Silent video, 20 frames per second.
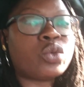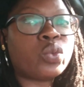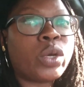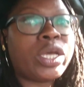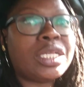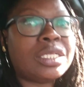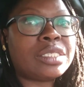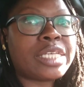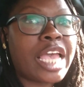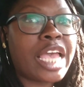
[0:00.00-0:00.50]

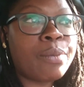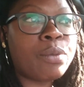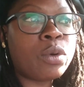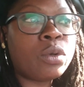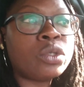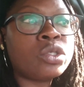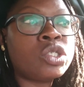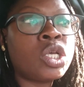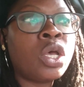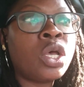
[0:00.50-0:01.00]
waiting
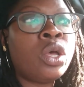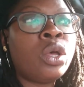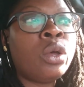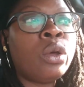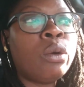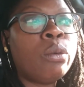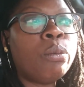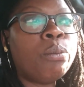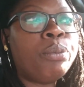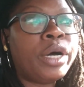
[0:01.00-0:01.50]
tables.
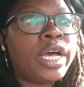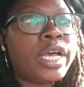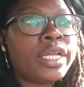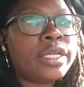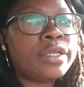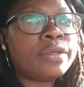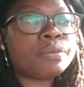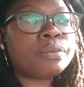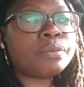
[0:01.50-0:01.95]
But